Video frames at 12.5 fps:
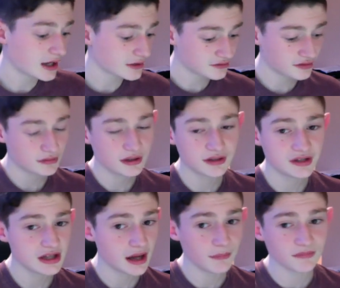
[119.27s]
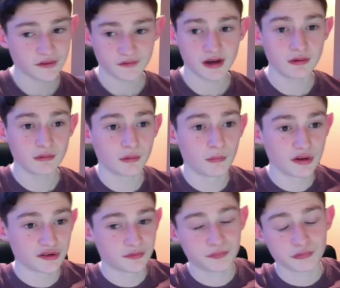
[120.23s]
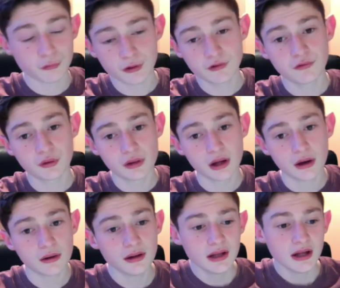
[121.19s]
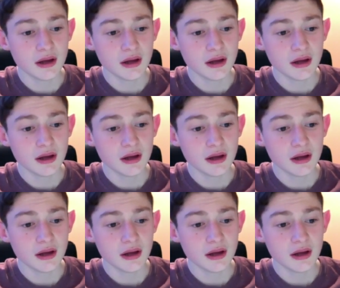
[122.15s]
I can show you D Ms if anyone wants proof or not.